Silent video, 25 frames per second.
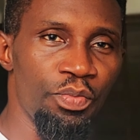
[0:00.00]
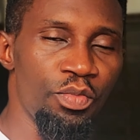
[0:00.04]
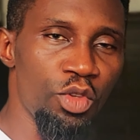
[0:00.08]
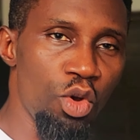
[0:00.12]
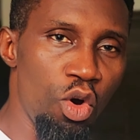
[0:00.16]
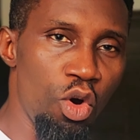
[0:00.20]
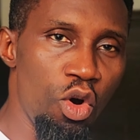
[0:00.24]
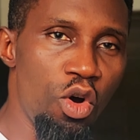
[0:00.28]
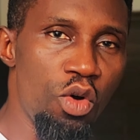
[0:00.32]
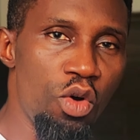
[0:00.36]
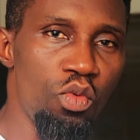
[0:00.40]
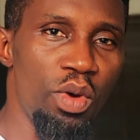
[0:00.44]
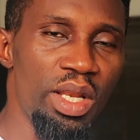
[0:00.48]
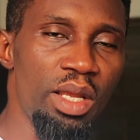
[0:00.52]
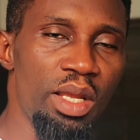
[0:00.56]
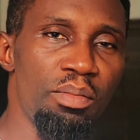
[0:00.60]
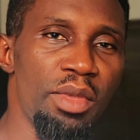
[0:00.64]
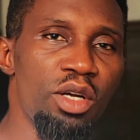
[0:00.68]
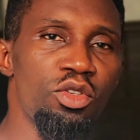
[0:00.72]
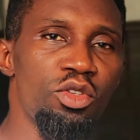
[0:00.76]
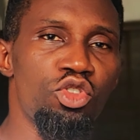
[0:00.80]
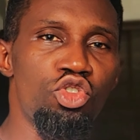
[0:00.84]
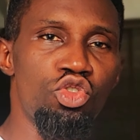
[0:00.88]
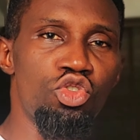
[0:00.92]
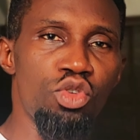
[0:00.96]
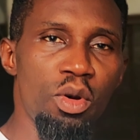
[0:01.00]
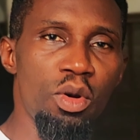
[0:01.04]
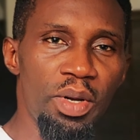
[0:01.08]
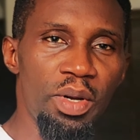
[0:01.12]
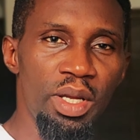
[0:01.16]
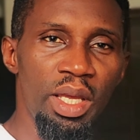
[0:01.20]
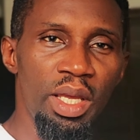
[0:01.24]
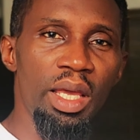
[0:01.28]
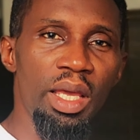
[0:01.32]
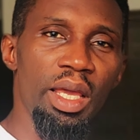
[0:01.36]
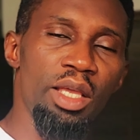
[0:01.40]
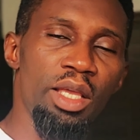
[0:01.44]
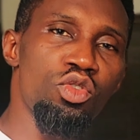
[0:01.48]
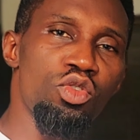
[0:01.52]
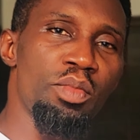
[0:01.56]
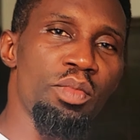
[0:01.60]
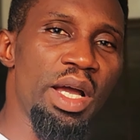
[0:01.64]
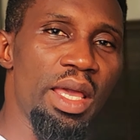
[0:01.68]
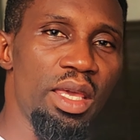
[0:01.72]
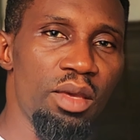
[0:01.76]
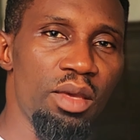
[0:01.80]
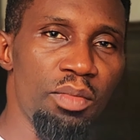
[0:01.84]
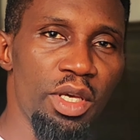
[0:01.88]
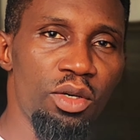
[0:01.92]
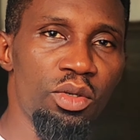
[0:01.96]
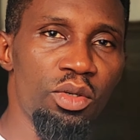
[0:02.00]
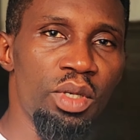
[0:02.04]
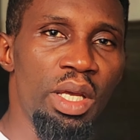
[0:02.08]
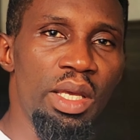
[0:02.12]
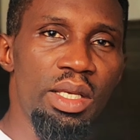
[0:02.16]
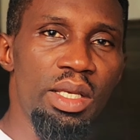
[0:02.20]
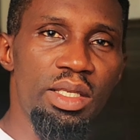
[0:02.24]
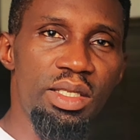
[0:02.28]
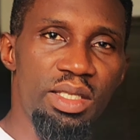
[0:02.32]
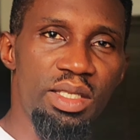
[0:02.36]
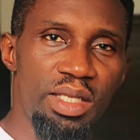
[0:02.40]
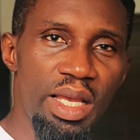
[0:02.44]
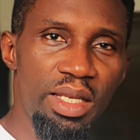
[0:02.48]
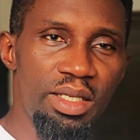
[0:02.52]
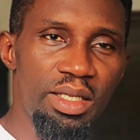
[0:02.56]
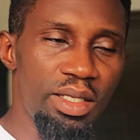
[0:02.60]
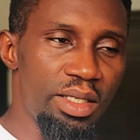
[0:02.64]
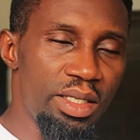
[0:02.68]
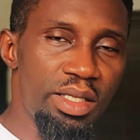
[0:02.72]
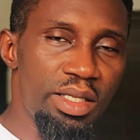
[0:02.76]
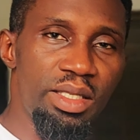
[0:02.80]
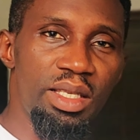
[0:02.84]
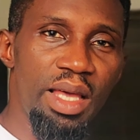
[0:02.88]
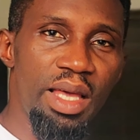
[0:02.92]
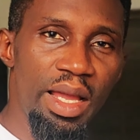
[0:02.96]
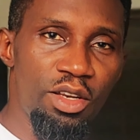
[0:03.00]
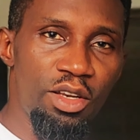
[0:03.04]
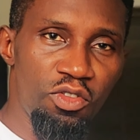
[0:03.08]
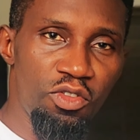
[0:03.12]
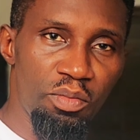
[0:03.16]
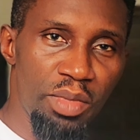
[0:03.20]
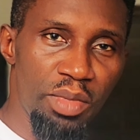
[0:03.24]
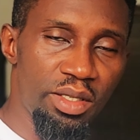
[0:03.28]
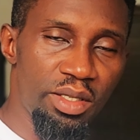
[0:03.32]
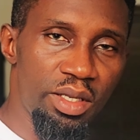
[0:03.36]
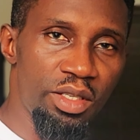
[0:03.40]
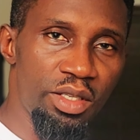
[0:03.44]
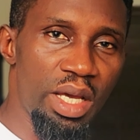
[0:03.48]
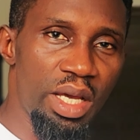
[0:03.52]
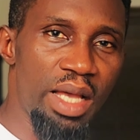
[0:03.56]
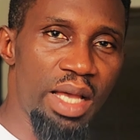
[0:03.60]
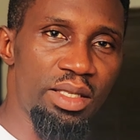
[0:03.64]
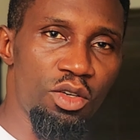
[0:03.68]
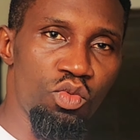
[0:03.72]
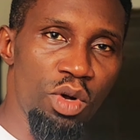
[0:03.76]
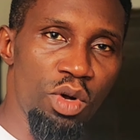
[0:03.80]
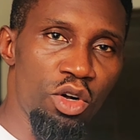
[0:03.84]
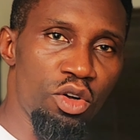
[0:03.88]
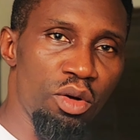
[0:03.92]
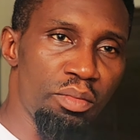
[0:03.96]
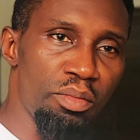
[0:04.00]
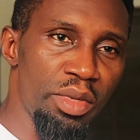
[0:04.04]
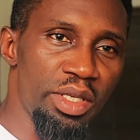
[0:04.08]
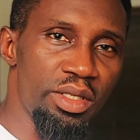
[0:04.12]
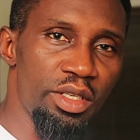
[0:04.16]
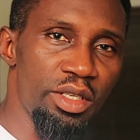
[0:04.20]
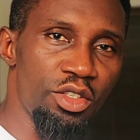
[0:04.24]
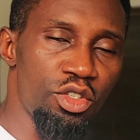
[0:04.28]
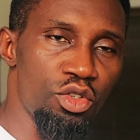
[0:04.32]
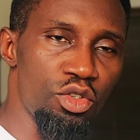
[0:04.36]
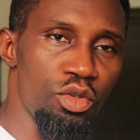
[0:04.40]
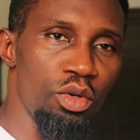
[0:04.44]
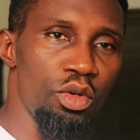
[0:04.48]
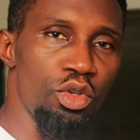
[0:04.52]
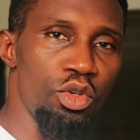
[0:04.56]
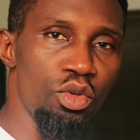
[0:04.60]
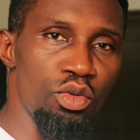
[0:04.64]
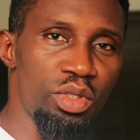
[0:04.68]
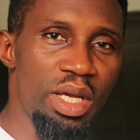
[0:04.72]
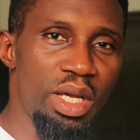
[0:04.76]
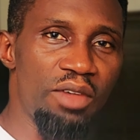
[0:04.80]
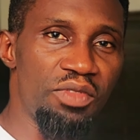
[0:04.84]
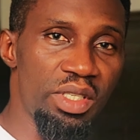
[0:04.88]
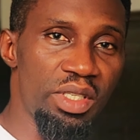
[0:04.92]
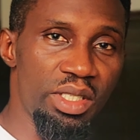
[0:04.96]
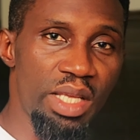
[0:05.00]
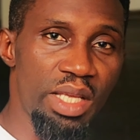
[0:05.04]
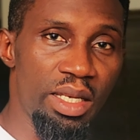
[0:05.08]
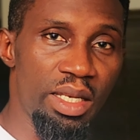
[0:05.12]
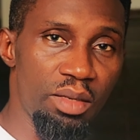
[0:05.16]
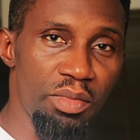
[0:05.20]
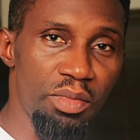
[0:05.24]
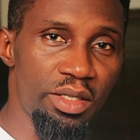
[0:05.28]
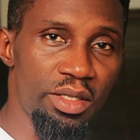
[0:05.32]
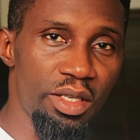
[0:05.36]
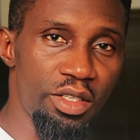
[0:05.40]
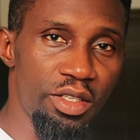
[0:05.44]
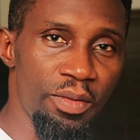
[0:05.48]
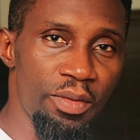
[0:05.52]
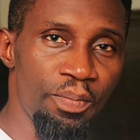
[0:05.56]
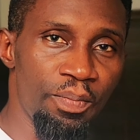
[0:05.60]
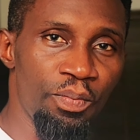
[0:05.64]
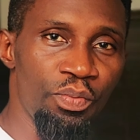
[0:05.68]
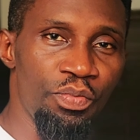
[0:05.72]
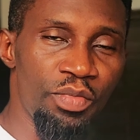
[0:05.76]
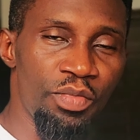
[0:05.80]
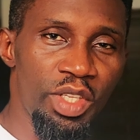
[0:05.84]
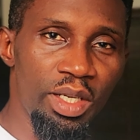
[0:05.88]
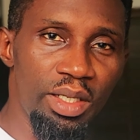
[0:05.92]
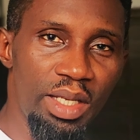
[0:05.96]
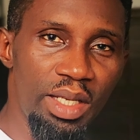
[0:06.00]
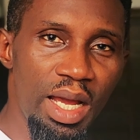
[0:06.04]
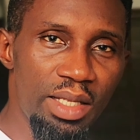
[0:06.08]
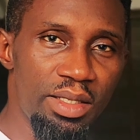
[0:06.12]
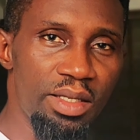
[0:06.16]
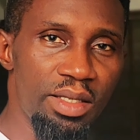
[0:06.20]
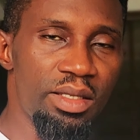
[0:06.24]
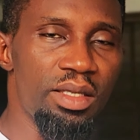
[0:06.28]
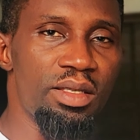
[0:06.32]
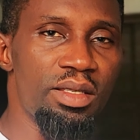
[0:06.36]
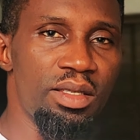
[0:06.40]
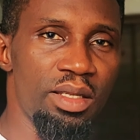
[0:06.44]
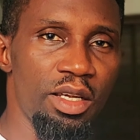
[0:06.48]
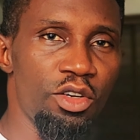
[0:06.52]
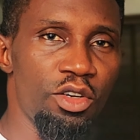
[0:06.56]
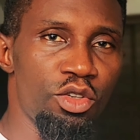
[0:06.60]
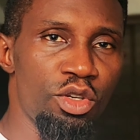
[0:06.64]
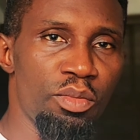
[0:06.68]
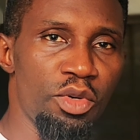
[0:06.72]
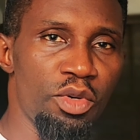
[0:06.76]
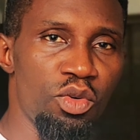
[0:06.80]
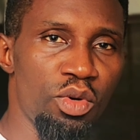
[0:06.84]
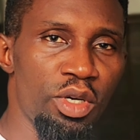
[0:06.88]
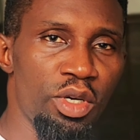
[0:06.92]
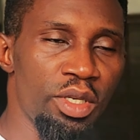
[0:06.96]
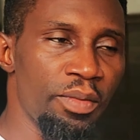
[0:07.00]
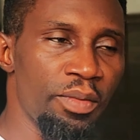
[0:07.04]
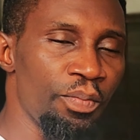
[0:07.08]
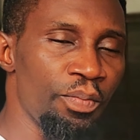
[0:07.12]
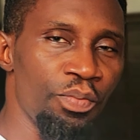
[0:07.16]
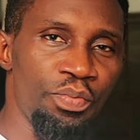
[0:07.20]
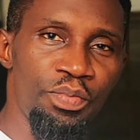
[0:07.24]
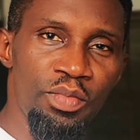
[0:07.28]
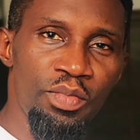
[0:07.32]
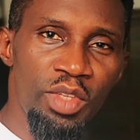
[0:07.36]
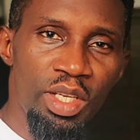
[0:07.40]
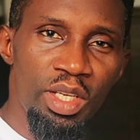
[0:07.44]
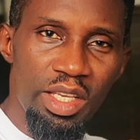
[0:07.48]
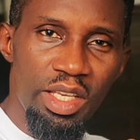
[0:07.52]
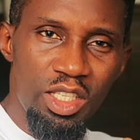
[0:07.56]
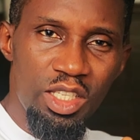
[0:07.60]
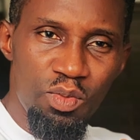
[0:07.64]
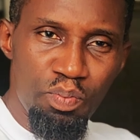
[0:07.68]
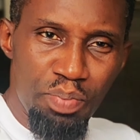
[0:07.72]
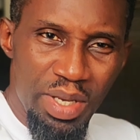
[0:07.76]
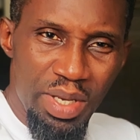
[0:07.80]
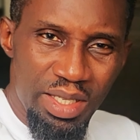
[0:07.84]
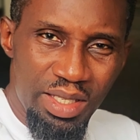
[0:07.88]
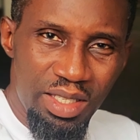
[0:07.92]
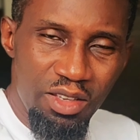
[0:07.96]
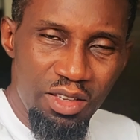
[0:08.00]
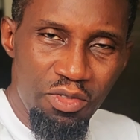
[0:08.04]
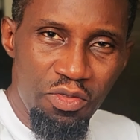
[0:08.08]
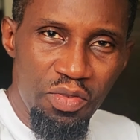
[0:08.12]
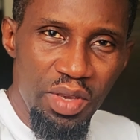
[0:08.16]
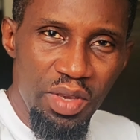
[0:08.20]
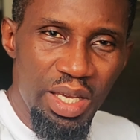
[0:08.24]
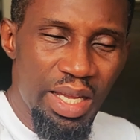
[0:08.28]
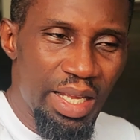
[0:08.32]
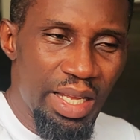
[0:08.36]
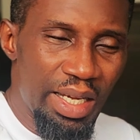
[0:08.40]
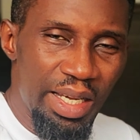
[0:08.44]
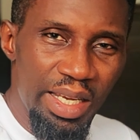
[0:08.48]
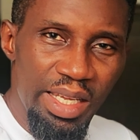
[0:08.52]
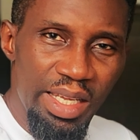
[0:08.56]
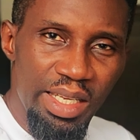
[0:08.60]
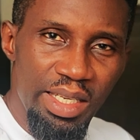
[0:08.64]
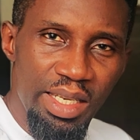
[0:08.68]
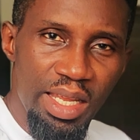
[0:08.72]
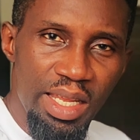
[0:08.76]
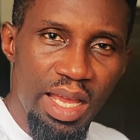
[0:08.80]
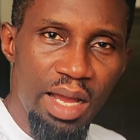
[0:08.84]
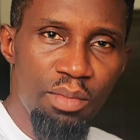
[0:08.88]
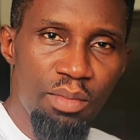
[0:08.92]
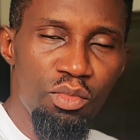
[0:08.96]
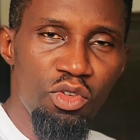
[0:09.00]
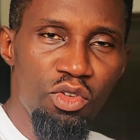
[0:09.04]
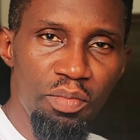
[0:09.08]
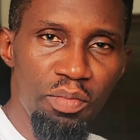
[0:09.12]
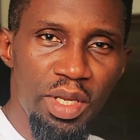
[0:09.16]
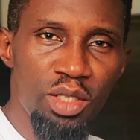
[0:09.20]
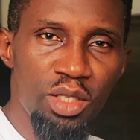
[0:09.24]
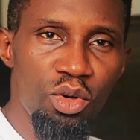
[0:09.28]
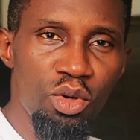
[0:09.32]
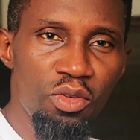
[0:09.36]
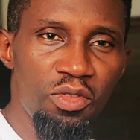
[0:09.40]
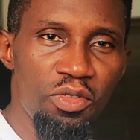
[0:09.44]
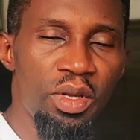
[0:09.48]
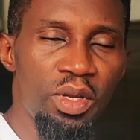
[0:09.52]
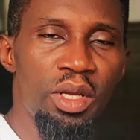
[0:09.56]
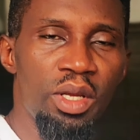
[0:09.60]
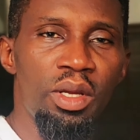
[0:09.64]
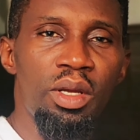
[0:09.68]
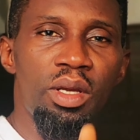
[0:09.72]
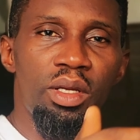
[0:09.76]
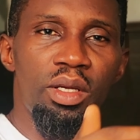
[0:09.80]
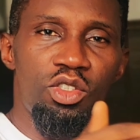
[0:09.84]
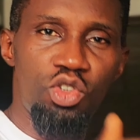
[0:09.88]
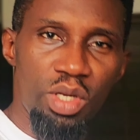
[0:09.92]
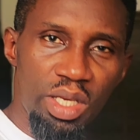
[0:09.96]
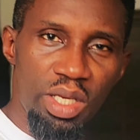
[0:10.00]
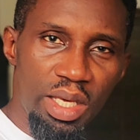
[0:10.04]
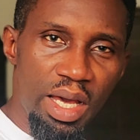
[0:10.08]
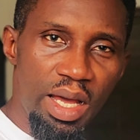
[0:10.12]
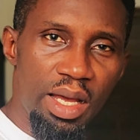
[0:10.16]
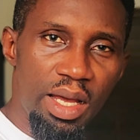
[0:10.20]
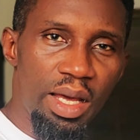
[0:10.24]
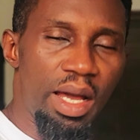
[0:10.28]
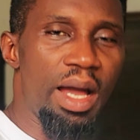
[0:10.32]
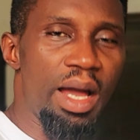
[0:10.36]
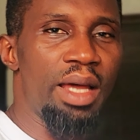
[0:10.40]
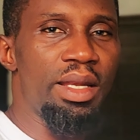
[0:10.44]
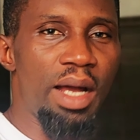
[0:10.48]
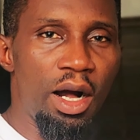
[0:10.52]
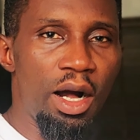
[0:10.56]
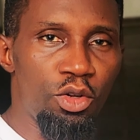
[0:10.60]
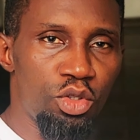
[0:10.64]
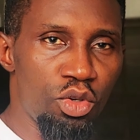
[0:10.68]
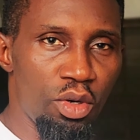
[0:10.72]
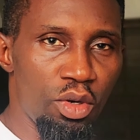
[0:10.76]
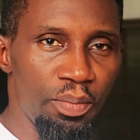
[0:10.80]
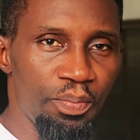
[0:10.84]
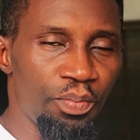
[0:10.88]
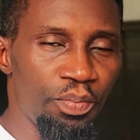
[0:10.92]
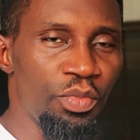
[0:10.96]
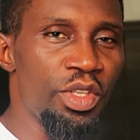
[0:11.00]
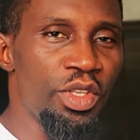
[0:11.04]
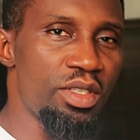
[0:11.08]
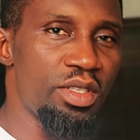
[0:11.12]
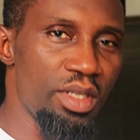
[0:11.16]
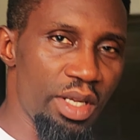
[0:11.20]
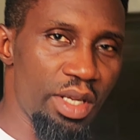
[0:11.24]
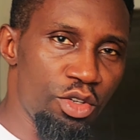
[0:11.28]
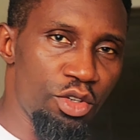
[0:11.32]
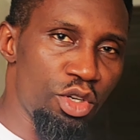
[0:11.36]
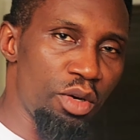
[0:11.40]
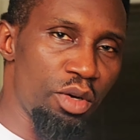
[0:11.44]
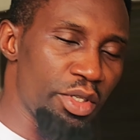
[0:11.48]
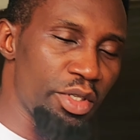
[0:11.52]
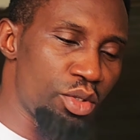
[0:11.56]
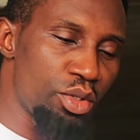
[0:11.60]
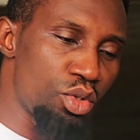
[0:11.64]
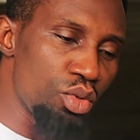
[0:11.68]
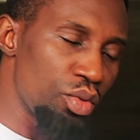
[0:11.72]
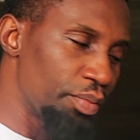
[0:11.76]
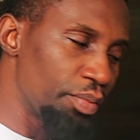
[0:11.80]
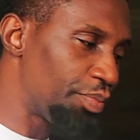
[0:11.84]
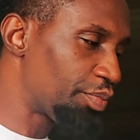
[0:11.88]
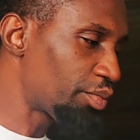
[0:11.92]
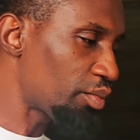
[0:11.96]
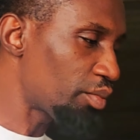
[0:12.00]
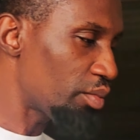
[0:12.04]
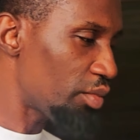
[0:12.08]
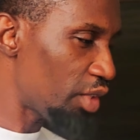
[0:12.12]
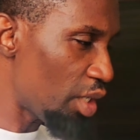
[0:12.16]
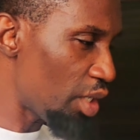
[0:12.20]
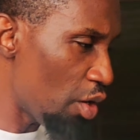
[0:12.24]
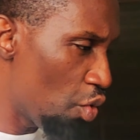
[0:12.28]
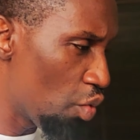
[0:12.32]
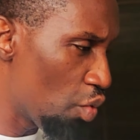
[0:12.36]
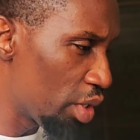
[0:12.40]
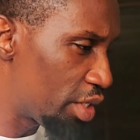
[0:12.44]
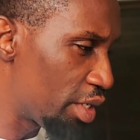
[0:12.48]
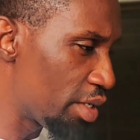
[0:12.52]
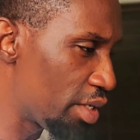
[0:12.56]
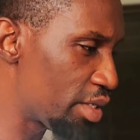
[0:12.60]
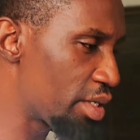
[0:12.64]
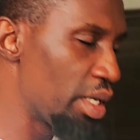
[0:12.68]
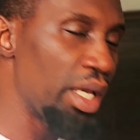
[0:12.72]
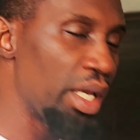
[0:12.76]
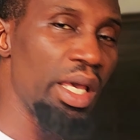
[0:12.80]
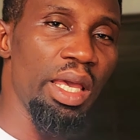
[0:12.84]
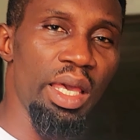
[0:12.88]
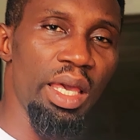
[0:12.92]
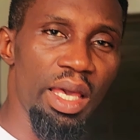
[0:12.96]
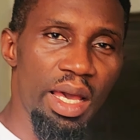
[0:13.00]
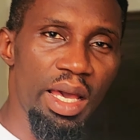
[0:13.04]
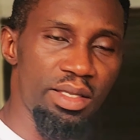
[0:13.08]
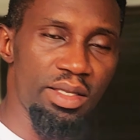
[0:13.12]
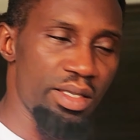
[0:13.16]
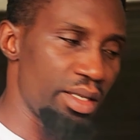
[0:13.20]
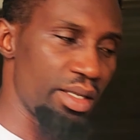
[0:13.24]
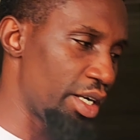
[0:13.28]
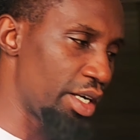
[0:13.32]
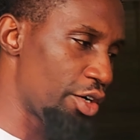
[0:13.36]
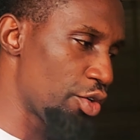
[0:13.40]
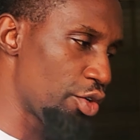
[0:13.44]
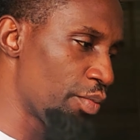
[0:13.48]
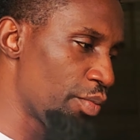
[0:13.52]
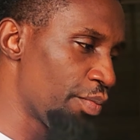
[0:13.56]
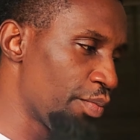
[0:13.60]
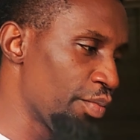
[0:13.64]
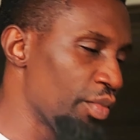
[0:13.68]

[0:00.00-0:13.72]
Or when the mails drop into my email, send this kind of message as a welcome message. You would have designed the message. That is scenario number 1, a specific linear movement of trigger and outcome. Scenario number 2, which is AI scenario.